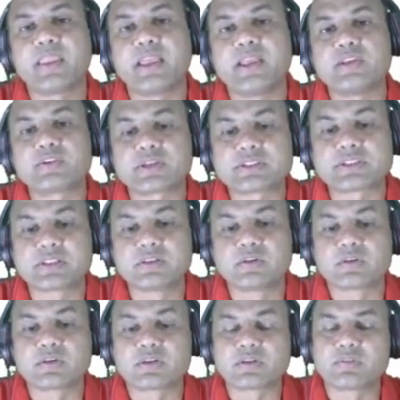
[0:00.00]
Education
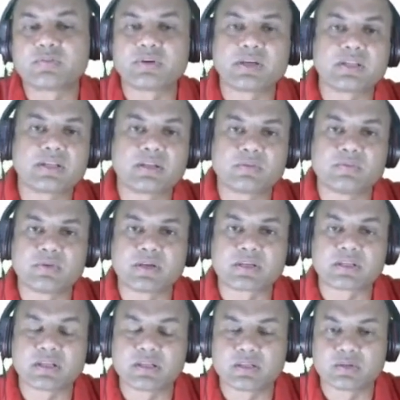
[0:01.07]
loan
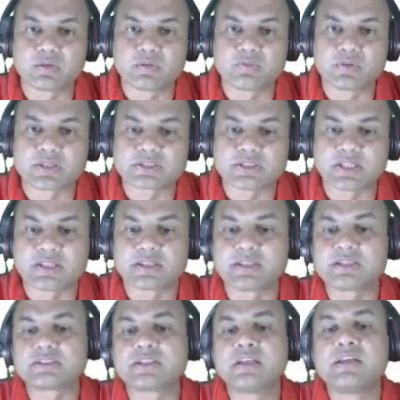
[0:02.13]
works like
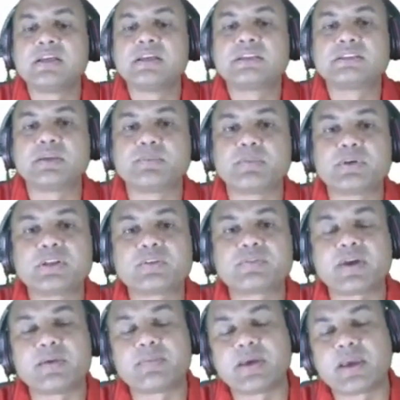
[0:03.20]
this. Suppose
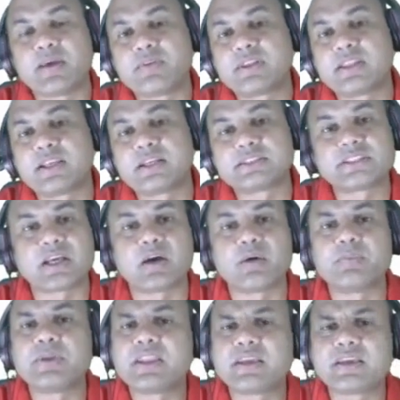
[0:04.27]
if I am having, let's say, how
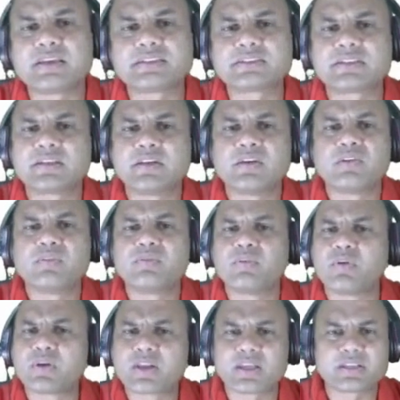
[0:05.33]
many years?
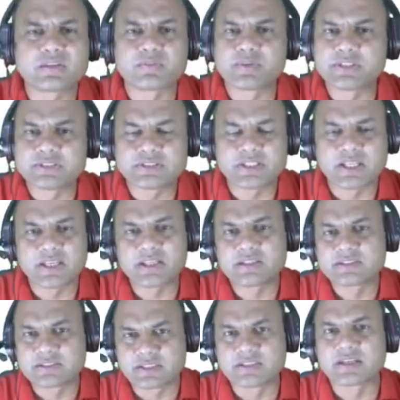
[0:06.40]
4 years of engineering
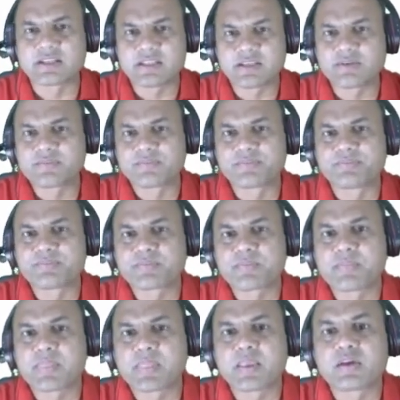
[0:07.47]
generally.
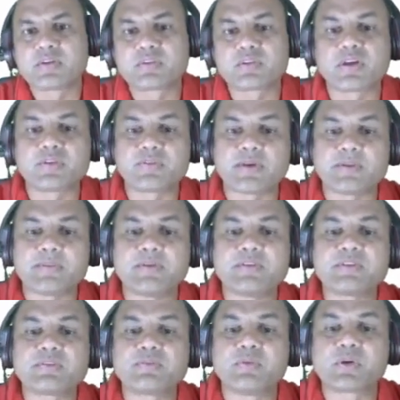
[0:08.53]
So if I am
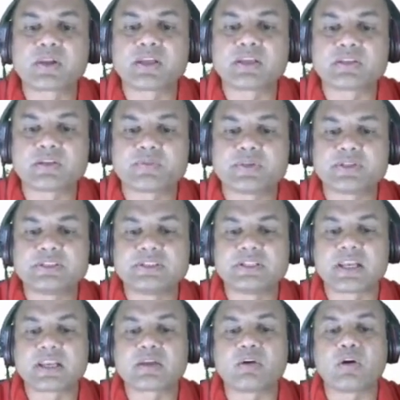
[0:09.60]
having 4 years of
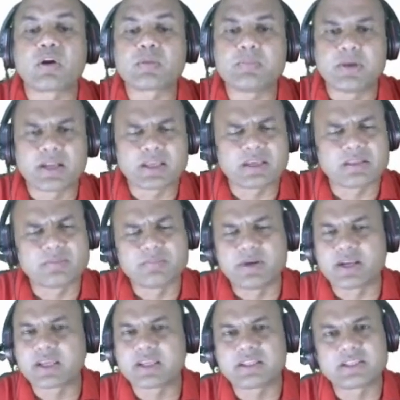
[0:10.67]
engineering or medical
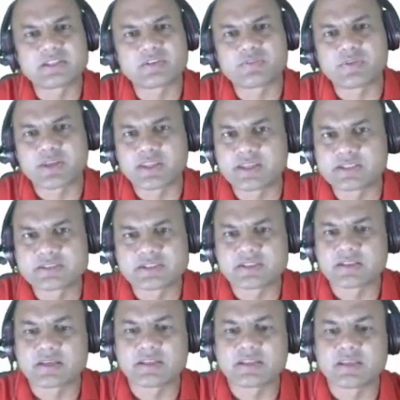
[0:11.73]
is a 5 year
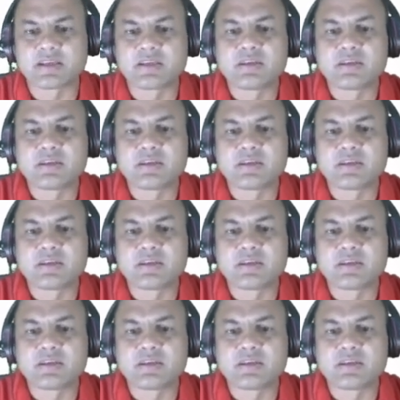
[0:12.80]
generally.